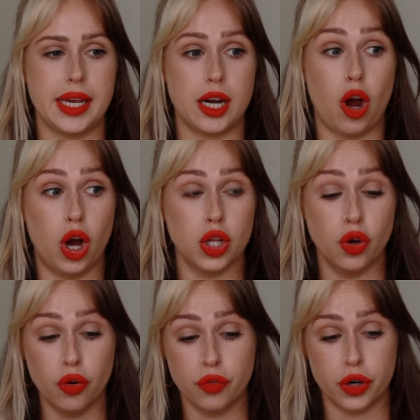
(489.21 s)
it all
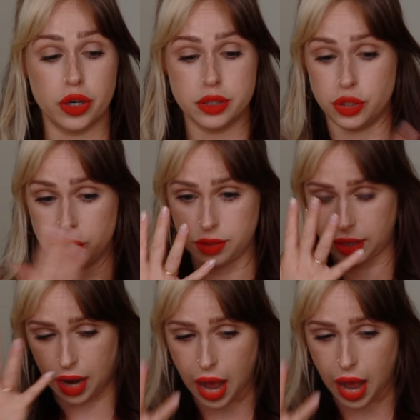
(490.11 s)
over your like